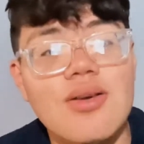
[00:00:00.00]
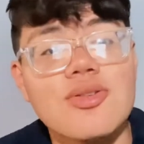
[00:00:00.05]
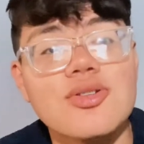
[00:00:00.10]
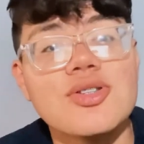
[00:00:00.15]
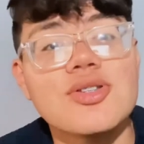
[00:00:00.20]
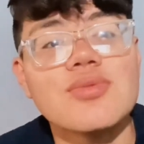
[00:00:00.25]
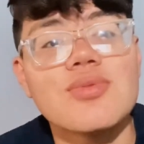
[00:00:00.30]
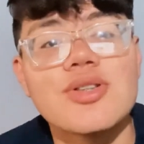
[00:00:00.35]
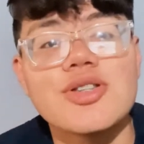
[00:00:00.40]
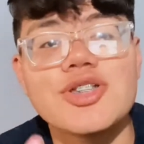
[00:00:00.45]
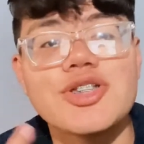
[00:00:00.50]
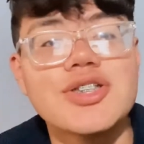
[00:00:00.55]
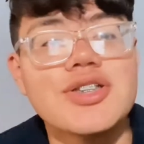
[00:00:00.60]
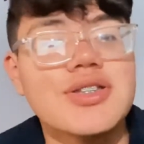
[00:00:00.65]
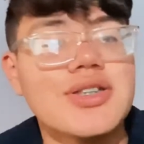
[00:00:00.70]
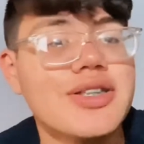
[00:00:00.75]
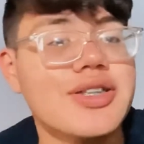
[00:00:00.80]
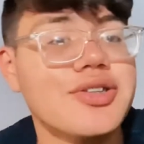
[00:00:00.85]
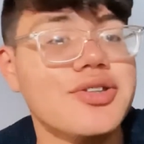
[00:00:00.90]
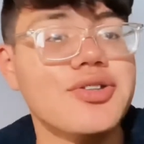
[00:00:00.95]
was just watching
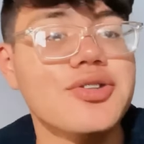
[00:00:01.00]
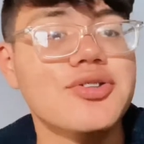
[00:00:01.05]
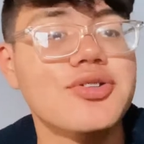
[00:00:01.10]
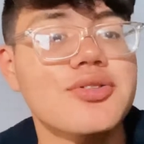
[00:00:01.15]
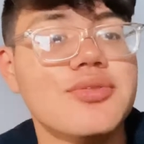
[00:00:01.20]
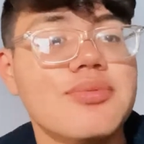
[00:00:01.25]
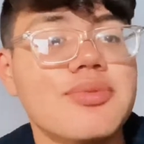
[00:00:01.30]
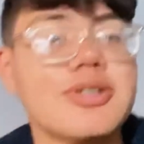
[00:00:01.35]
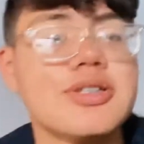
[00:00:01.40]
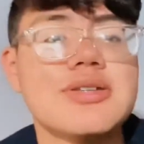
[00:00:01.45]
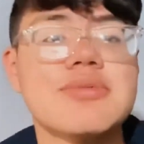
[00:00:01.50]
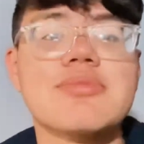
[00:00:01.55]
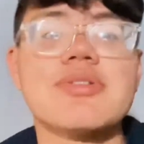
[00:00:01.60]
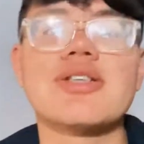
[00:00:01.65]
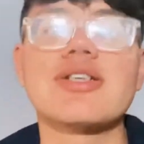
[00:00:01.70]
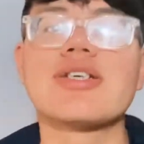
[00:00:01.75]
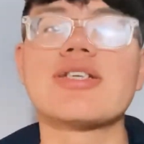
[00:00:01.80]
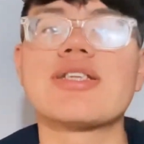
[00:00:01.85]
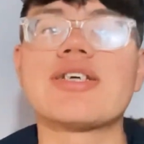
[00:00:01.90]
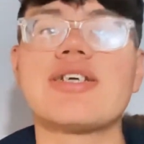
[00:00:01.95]
like YouTube or something
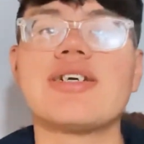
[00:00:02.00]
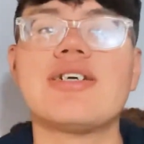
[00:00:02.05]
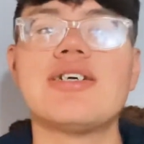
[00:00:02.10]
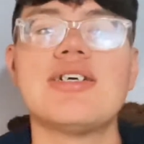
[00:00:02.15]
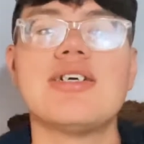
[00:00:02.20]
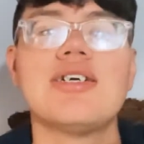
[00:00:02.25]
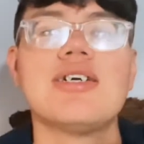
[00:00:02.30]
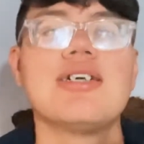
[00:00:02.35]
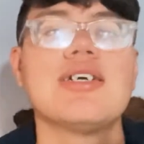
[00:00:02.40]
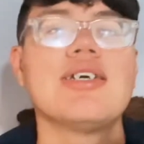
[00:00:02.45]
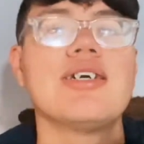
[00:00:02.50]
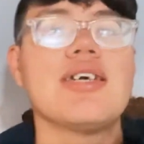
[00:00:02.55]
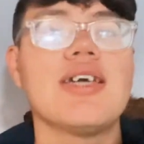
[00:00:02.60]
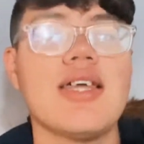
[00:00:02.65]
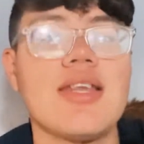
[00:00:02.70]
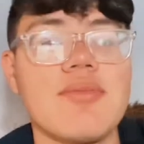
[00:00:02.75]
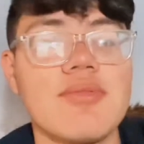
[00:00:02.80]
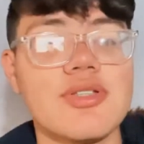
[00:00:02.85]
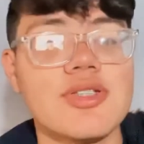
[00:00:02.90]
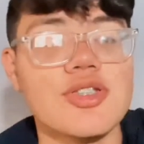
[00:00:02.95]
like that.
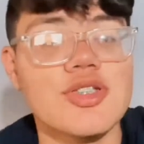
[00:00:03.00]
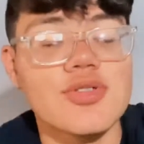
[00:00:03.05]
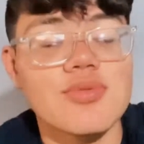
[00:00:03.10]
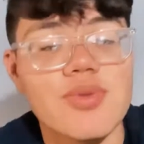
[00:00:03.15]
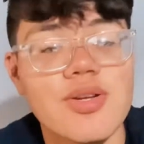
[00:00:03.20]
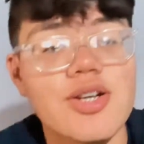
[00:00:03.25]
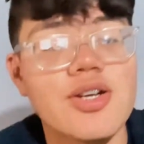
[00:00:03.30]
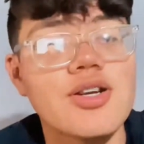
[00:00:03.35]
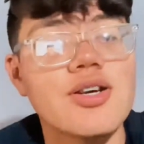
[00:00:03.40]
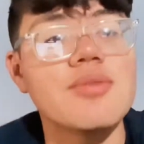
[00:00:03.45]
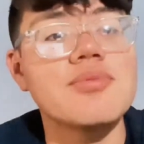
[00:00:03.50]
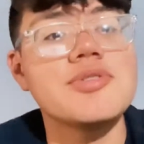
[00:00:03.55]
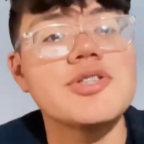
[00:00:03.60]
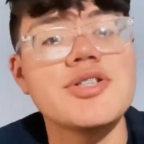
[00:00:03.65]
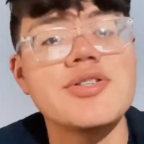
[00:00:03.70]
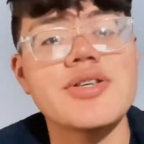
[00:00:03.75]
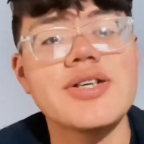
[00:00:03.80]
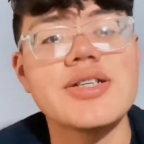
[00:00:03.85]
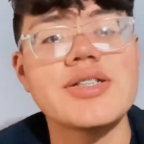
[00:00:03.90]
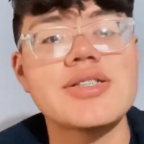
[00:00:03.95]
Anyways, just wanted to update
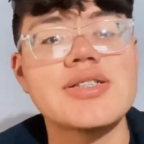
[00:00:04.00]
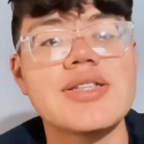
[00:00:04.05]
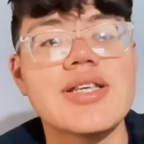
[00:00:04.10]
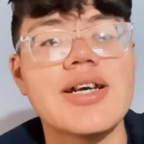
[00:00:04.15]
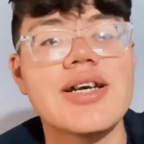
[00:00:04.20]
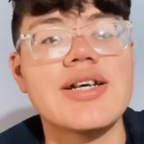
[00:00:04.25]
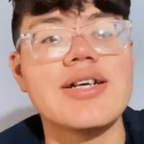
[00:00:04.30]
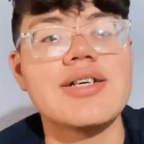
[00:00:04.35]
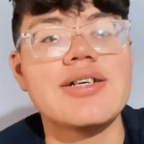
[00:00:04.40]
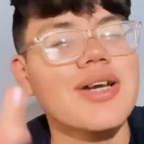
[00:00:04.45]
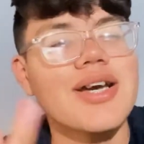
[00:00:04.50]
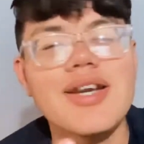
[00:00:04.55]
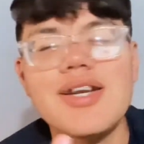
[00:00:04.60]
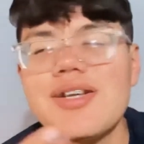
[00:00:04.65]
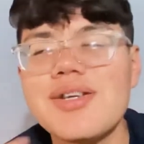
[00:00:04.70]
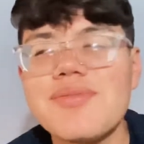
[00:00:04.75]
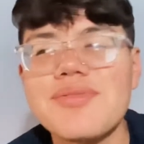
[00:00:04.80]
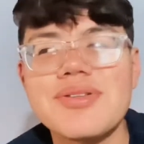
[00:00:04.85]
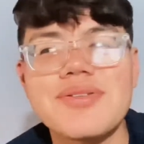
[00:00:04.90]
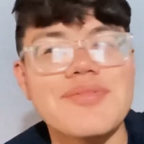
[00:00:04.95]
you guys that kind
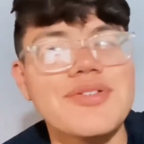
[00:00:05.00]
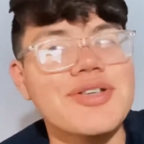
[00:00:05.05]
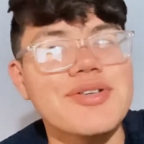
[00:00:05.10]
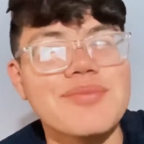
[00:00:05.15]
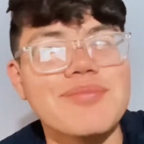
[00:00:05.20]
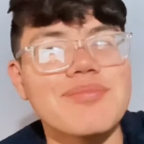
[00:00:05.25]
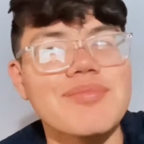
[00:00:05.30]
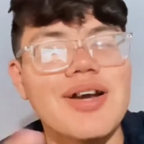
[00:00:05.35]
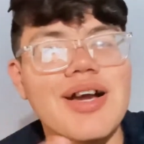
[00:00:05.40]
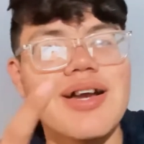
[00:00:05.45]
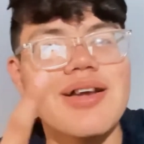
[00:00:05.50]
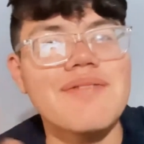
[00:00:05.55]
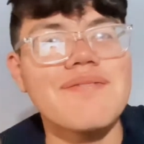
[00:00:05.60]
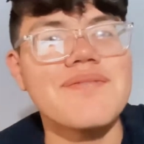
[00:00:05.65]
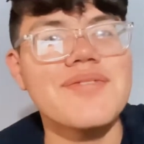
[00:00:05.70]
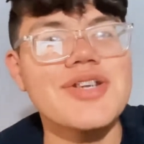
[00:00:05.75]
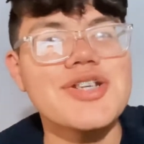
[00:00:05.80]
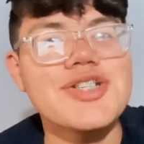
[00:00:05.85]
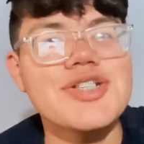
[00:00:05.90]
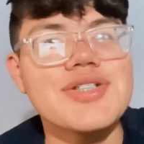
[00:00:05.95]
of done with the video. I
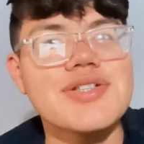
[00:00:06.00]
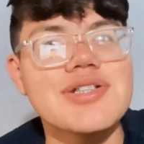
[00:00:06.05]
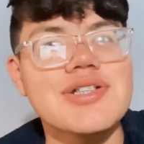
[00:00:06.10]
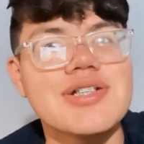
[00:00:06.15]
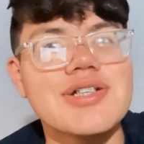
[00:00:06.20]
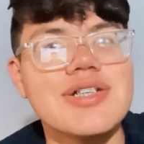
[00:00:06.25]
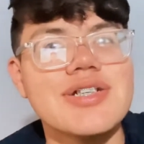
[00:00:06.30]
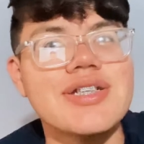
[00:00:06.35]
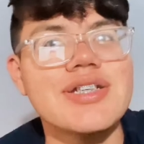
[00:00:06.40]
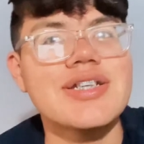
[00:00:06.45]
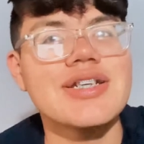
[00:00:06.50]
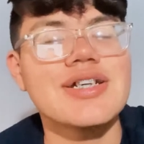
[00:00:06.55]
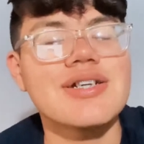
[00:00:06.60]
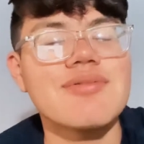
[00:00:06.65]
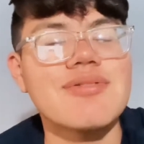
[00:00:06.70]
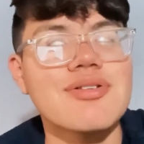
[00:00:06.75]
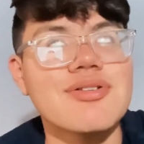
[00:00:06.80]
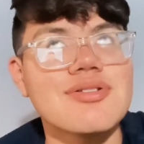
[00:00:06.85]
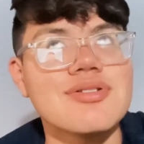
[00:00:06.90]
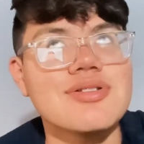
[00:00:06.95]
finished cooking like
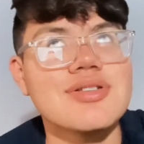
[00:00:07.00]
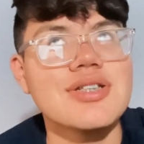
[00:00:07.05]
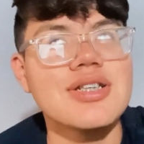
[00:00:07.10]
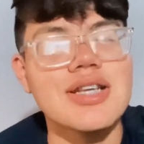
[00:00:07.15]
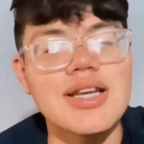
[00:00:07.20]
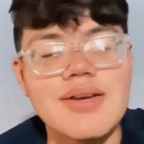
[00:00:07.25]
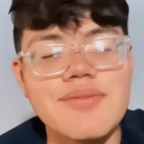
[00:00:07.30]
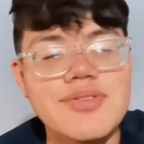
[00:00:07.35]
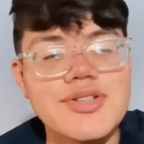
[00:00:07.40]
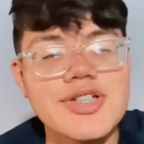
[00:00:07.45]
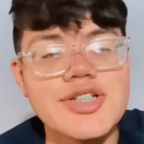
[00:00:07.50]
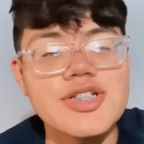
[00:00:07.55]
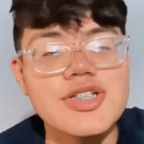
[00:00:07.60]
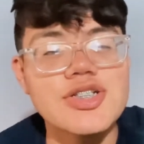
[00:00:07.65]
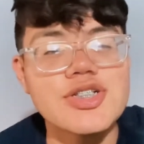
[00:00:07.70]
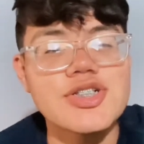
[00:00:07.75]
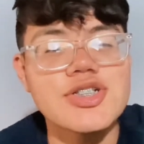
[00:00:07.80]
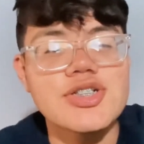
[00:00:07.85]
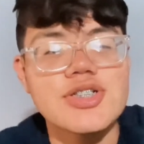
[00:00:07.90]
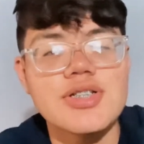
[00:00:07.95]
around
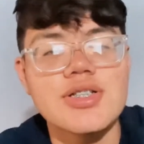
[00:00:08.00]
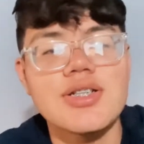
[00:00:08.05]
11ish,